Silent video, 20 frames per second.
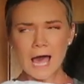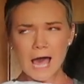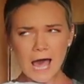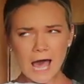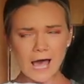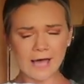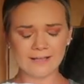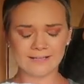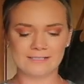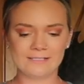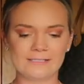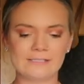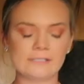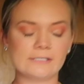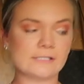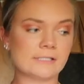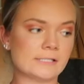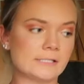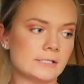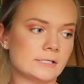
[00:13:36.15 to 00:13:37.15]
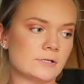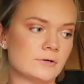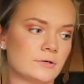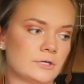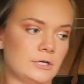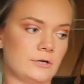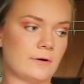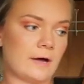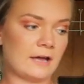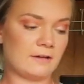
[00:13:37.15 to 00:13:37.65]
Ah, so
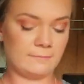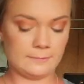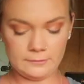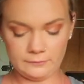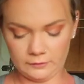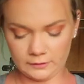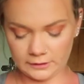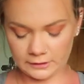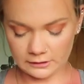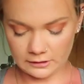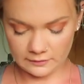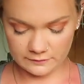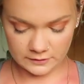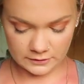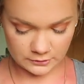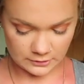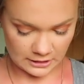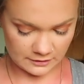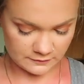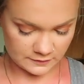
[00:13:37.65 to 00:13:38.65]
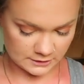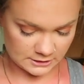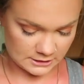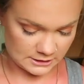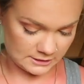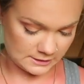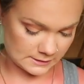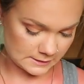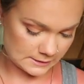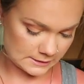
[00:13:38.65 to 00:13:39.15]
cute. I've been really loving graphic
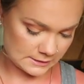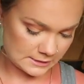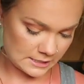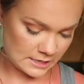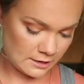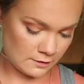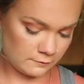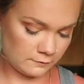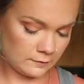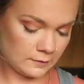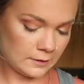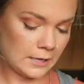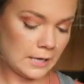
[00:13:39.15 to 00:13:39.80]
tees and stuff.